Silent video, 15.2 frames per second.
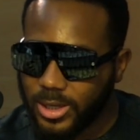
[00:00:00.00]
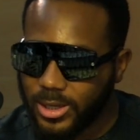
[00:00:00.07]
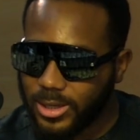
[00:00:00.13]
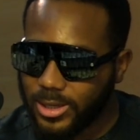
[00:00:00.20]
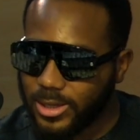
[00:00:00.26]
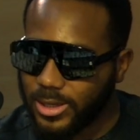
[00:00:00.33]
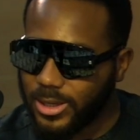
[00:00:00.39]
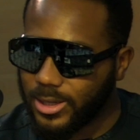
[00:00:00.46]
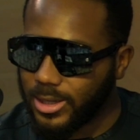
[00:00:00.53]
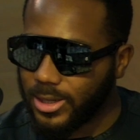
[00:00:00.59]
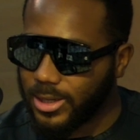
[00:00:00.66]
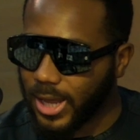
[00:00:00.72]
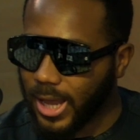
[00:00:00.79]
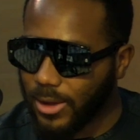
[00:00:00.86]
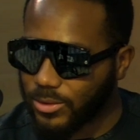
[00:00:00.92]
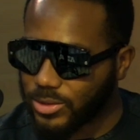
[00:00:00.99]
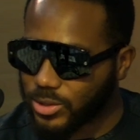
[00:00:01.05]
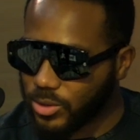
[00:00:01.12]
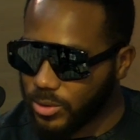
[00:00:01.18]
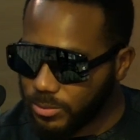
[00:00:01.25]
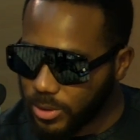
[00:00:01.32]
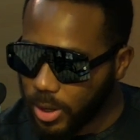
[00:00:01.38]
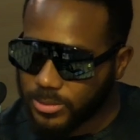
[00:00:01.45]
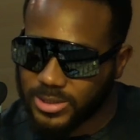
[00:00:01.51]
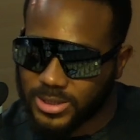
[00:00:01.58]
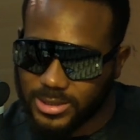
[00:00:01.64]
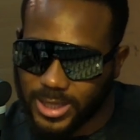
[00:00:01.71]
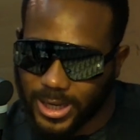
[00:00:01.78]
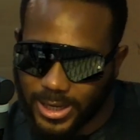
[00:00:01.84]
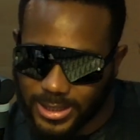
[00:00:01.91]
in the house. So
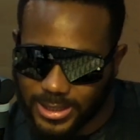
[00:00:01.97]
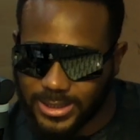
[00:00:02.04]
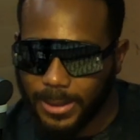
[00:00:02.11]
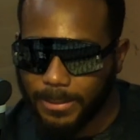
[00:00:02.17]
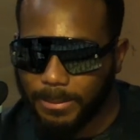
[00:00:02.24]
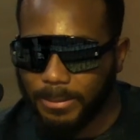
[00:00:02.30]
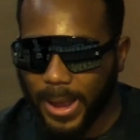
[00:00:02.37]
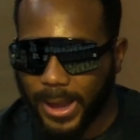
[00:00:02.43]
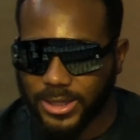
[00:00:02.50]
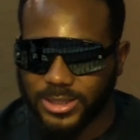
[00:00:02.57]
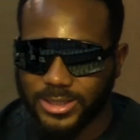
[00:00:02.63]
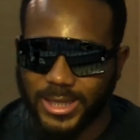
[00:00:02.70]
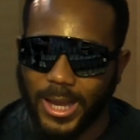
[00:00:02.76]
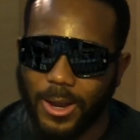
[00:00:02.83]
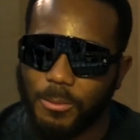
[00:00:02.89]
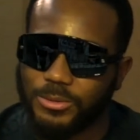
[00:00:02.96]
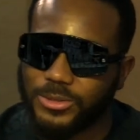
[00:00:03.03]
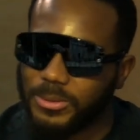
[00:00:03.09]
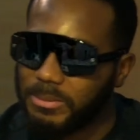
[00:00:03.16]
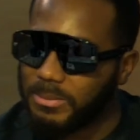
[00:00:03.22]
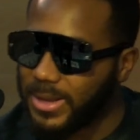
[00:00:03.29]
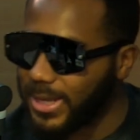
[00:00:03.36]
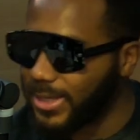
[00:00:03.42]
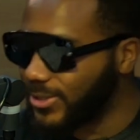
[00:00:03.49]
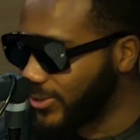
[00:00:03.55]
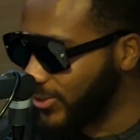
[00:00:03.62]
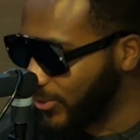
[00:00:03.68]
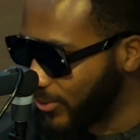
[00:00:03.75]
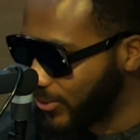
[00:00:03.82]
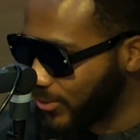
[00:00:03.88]
taking a step back just helped me
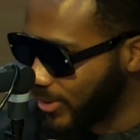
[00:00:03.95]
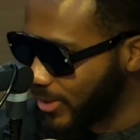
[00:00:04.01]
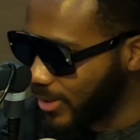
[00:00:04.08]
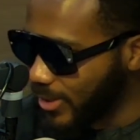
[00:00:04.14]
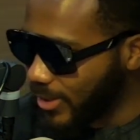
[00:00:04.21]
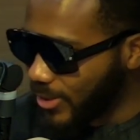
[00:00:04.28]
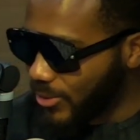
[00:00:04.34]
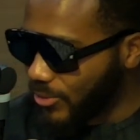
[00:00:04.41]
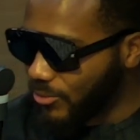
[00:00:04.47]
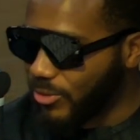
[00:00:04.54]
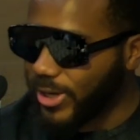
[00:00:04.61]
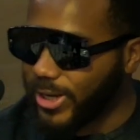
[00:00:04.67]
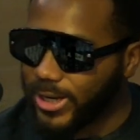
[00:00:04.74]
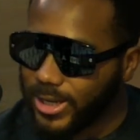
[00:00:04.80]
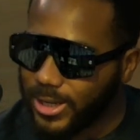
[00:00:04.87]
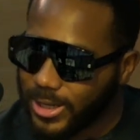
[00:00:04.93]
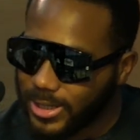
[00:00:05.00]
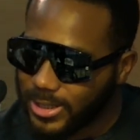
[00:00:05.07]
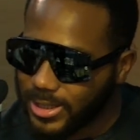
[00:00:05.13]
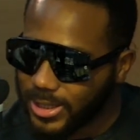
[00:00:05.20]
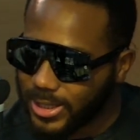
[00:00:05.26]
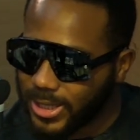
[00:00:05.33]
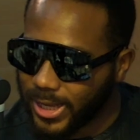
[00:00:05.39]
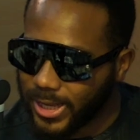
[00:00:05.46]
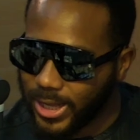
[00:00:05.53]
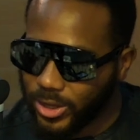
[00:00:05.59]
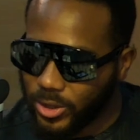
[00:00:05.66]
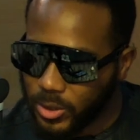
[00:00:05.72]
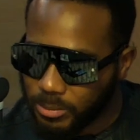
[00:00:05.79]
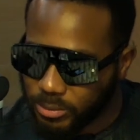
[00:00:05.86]
to really get
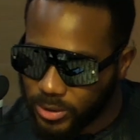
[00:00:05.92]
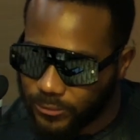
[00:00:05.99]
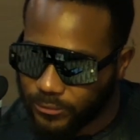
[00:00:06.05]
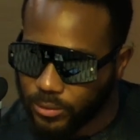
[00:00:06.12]
a good peripheral